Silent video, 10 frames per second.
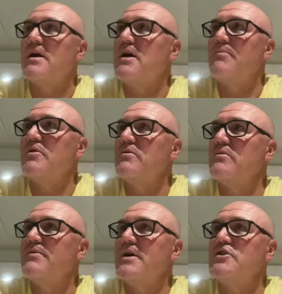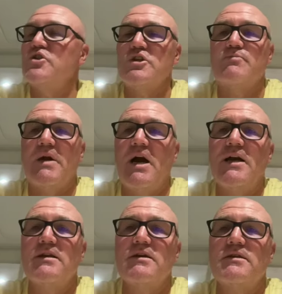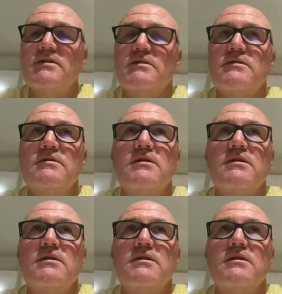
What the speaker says: a couple that's just behind us